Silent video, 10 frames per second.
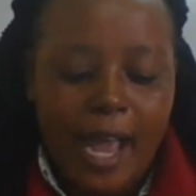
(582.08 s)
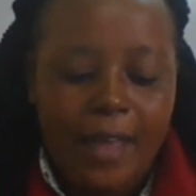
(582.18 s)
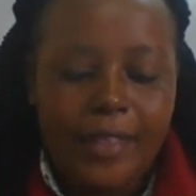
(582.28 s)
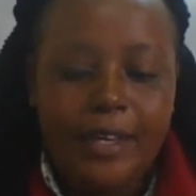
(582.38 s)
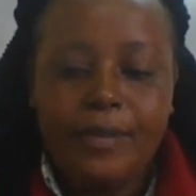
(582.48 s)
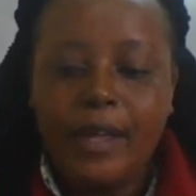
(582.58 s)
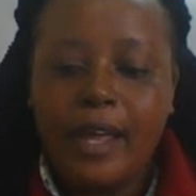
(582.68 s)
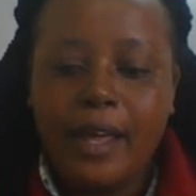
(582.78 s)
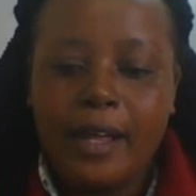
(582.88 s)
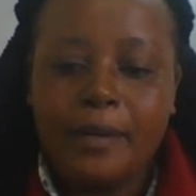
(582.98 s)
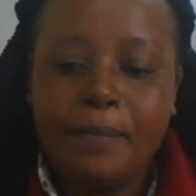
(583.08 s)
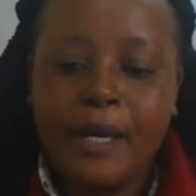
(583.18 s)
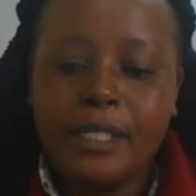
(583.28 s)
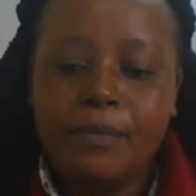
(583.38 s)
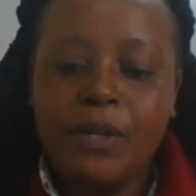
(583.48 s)
And then the
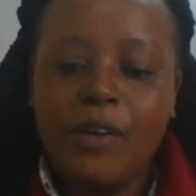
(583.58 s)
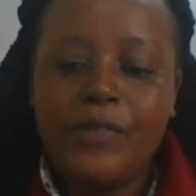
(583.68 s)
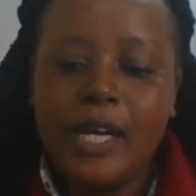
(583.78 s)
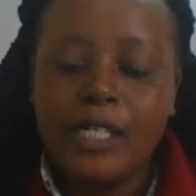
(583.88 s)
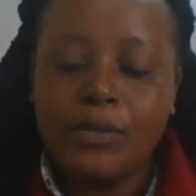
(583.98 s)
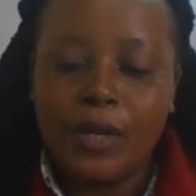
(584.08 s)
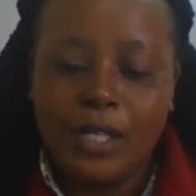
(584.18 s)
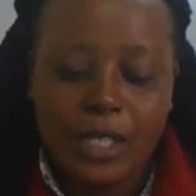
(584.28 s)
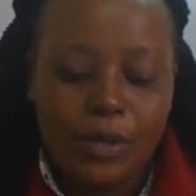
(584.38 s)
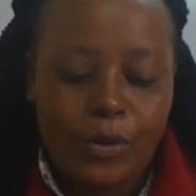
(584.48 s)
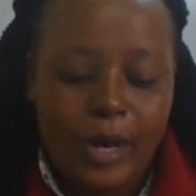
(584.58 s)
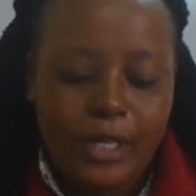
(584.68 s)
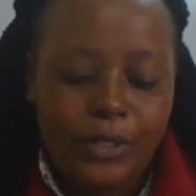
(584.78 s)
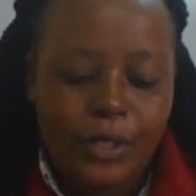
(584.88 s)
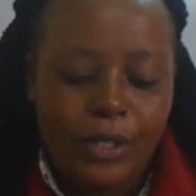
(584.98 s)
part B of that question, you
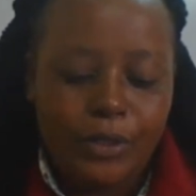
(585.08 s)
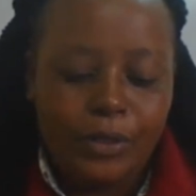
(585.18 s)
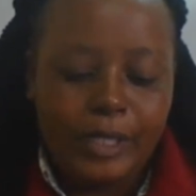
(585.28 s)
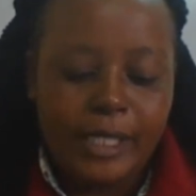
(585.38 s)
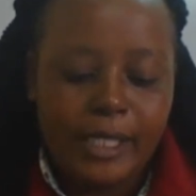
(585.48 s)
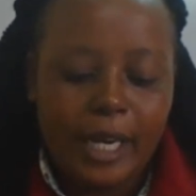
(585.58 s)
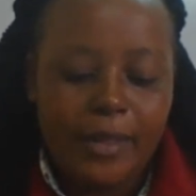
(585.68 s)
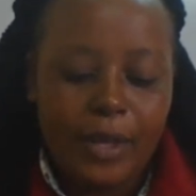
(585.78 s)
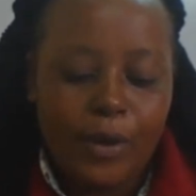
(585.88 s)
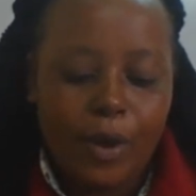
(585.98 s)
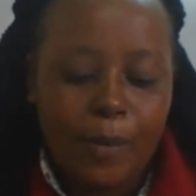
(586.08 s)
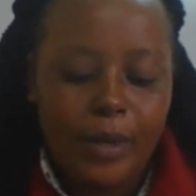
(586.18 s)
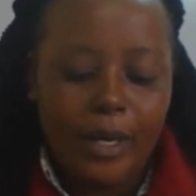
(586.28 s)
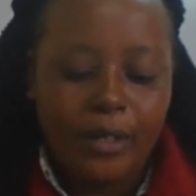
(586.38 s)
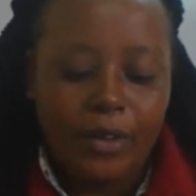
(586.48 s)
are told to describe the
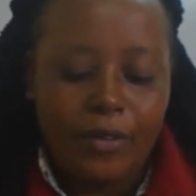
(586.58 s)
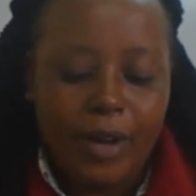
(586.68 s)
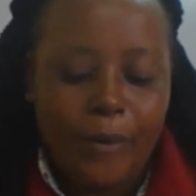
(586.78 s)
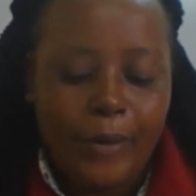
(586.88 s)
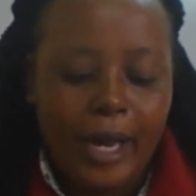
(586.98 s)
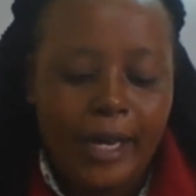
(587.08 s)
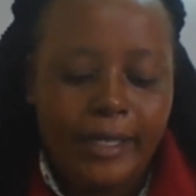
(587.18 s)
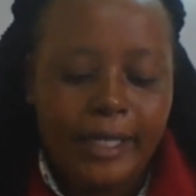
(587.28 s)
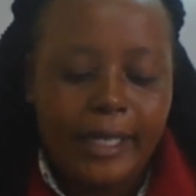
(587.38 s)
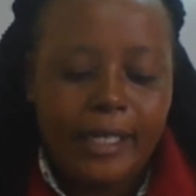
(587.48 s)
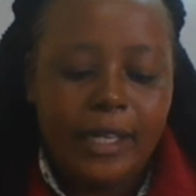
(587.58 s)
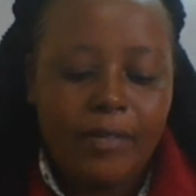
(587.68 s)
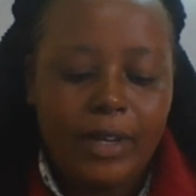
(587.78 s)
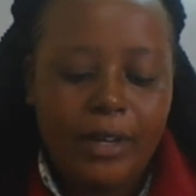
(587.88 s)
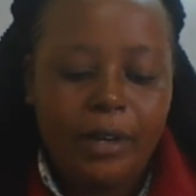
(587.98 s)
component of a
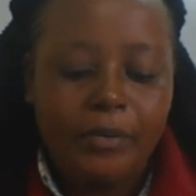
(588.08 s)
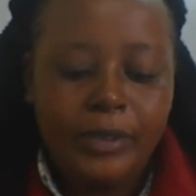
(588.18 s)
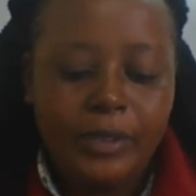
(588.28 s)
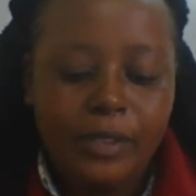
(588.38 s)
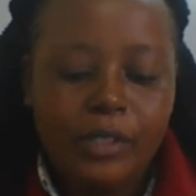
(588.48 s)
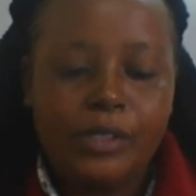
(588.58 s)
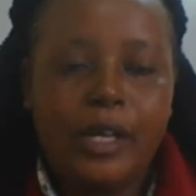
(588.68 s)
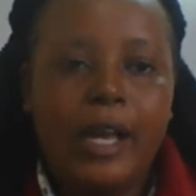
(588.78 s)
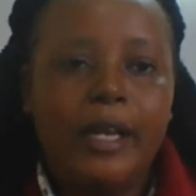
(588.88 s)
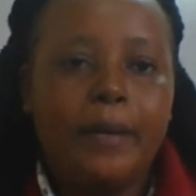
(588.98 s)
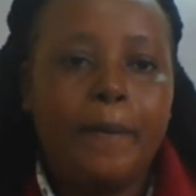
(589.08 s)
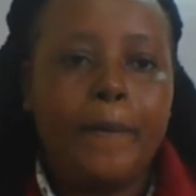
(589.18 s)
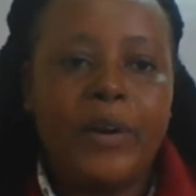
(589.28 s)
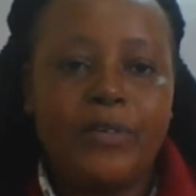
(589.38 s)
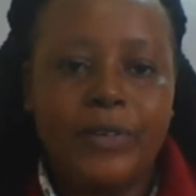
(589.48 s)
well-developed soil
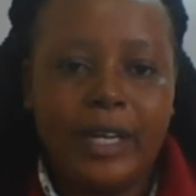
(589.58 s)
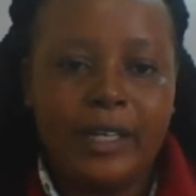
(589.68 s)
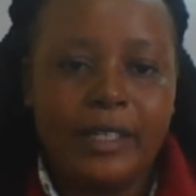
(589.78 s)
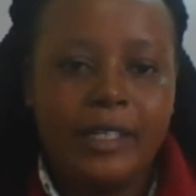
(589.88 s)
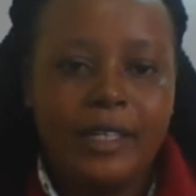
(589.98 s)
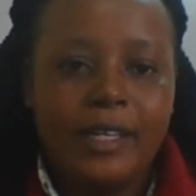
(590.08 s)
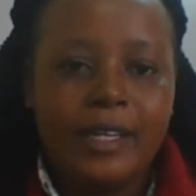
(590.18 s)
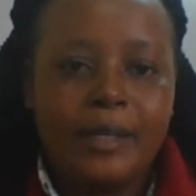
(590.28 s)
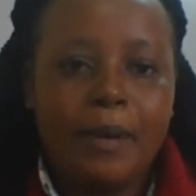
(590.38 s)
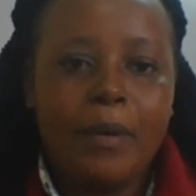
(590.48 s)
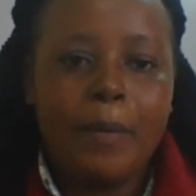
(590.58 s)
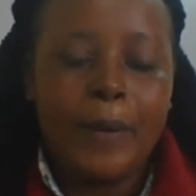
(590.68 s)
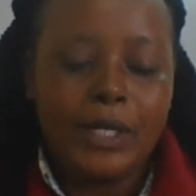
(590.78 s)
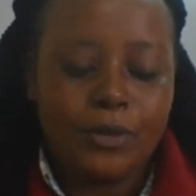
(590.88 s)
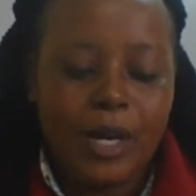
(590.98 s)
profile. Remember
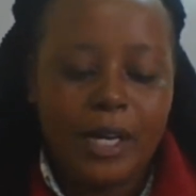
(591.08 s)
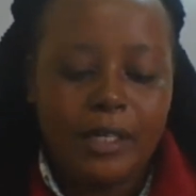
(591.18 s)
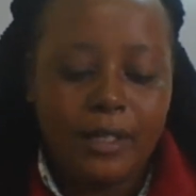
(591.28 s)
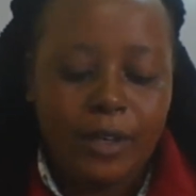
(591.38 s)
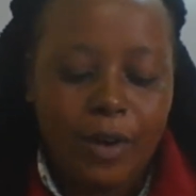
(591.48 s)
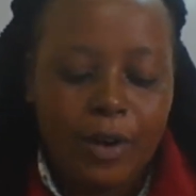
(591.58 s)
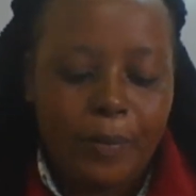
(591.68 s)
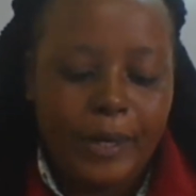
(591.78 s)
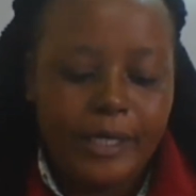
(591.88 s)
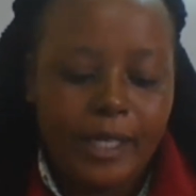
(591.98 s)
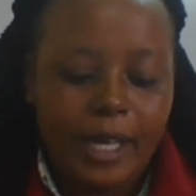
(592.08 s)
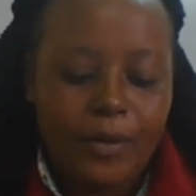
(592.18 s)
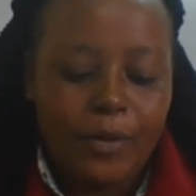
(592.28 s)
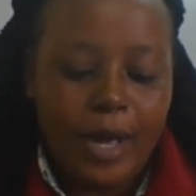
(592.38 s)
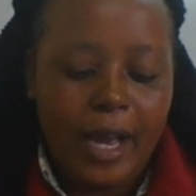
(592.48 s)
part 1 or part
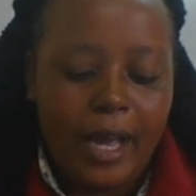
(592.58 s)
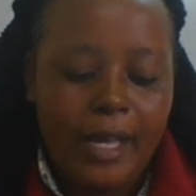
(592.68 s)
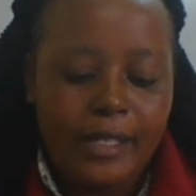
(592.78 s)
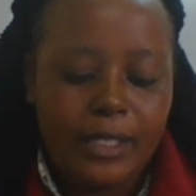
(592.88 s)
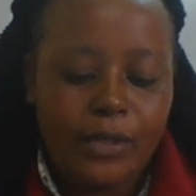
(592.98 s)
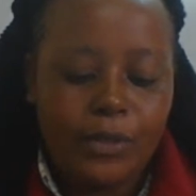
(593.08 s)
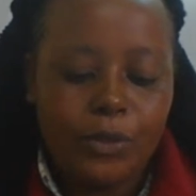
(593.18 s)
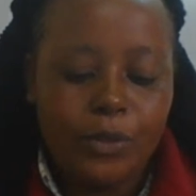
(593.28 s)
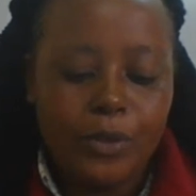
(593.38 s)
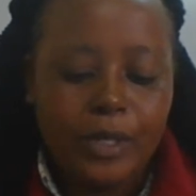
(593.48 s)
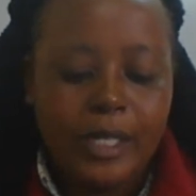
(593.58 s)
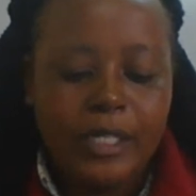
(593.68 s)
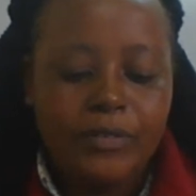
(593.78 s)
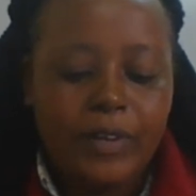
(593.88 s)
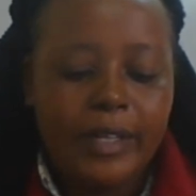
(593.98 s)
A, you are asked to
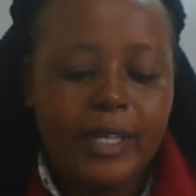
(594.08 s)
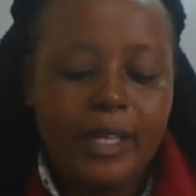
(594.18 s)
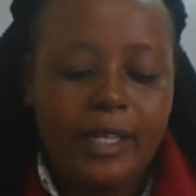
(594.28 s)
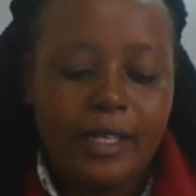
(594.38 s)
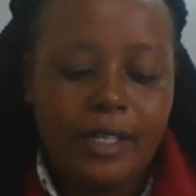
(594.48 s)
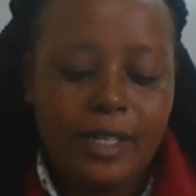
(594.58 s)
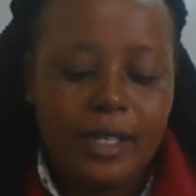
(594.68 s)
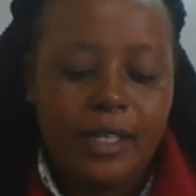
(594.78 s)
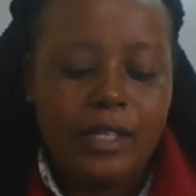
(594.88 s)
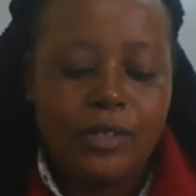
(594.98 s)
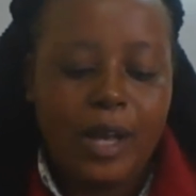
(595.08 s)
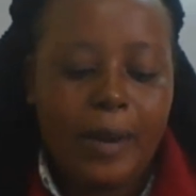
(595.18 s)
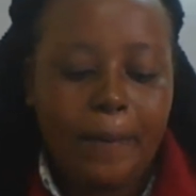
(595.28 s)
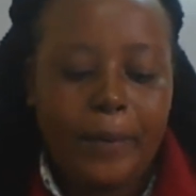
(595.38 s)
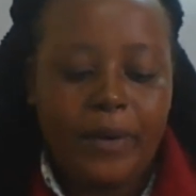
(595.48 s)
define the
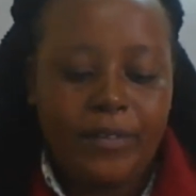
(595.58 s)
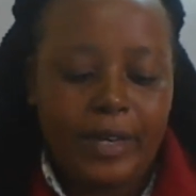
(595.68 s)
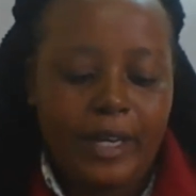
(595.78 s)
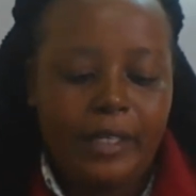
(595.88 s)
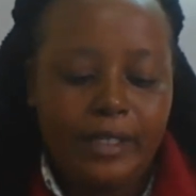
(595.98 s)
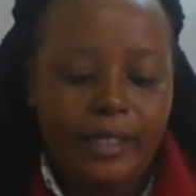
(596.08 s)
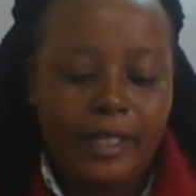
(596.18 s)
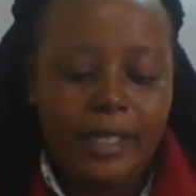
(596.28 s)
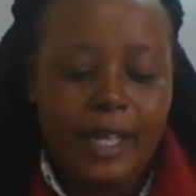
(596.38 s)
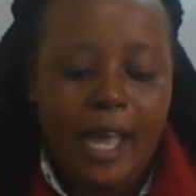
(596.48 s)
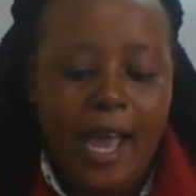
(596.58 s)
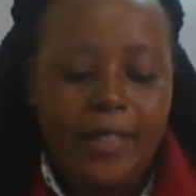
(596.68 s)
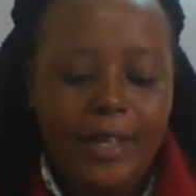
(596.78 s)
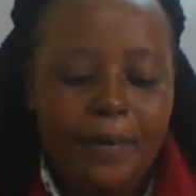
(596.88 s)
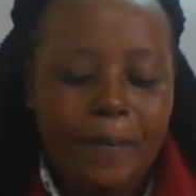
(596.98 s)
soil profile.
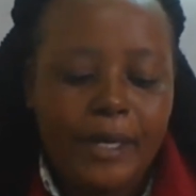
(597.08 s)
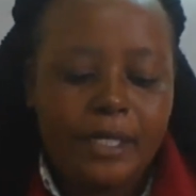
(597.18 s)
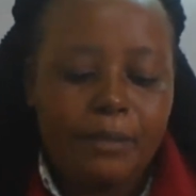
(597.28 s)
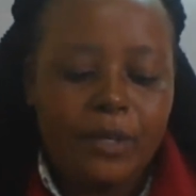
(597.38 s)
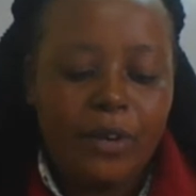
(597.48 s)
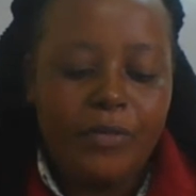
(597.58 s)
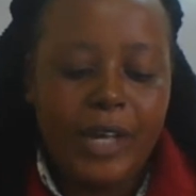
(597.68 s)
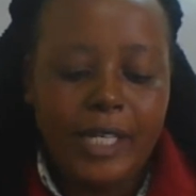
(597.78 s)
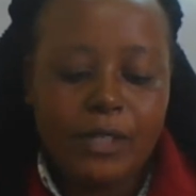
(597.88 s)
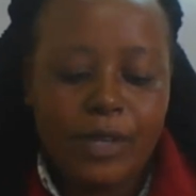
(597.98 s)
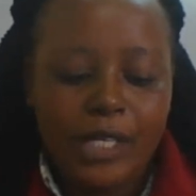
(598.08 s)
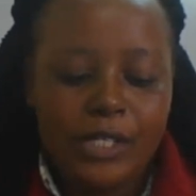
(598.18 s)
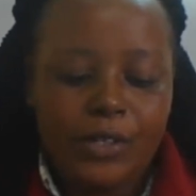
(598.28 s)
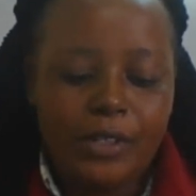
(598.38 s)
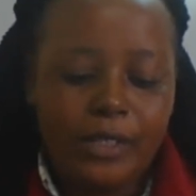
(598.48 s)
And then part B of that
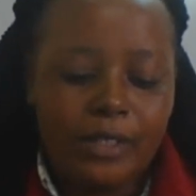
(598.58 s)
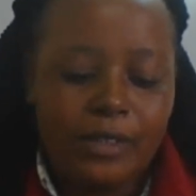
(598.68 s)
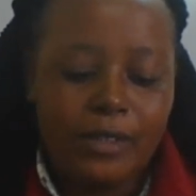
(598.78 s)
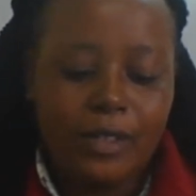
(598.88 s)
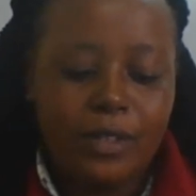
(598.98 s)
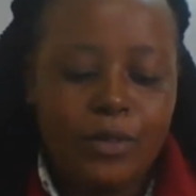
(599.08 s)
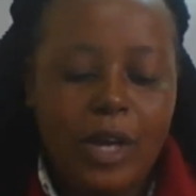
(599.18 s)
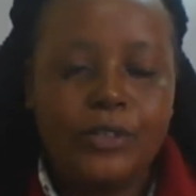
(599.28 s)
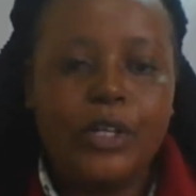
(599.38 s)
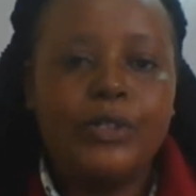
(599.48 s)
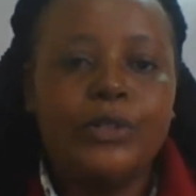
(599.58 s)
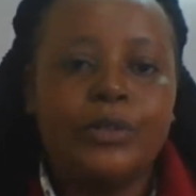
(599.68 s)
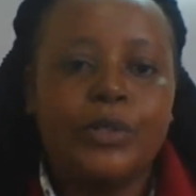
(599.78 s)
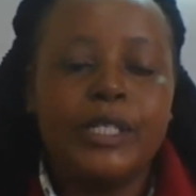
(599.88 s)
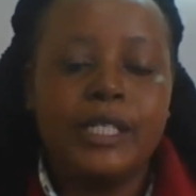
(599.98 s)
question, you are
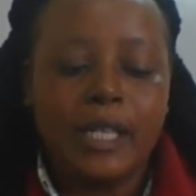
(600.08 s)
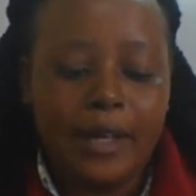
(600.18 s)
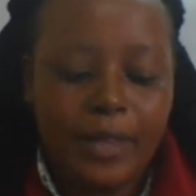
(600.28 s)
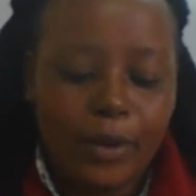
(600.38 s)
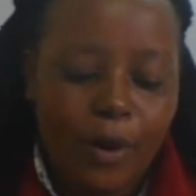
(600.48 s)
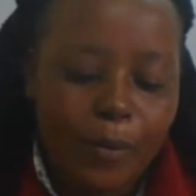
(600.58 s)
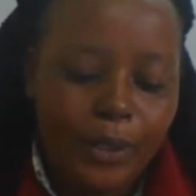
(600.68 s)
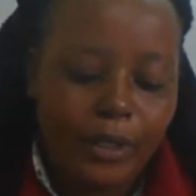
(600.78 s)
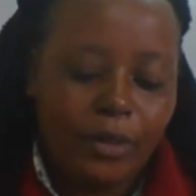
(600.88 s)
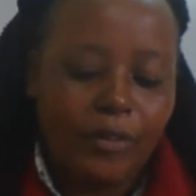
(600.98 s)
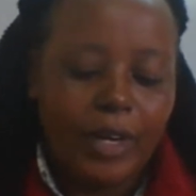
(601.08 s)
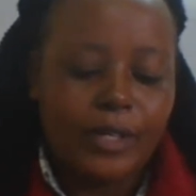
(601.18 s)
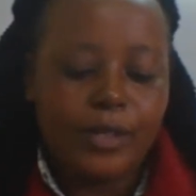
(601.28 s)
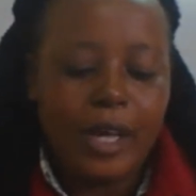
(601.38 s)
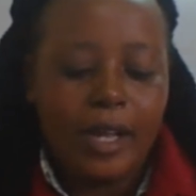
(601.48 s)
told to describe the component of a
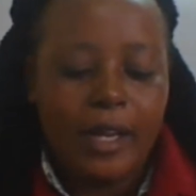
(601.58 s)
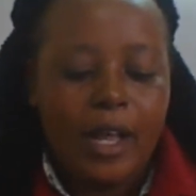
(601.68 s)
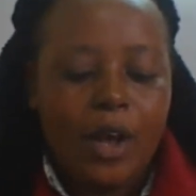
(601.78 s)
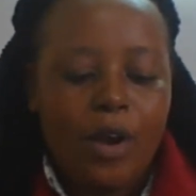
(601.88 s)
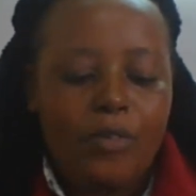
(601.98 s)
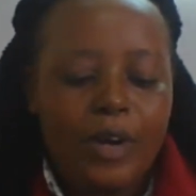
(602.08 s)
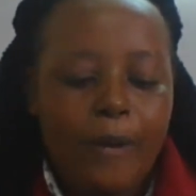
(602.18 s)
cell, of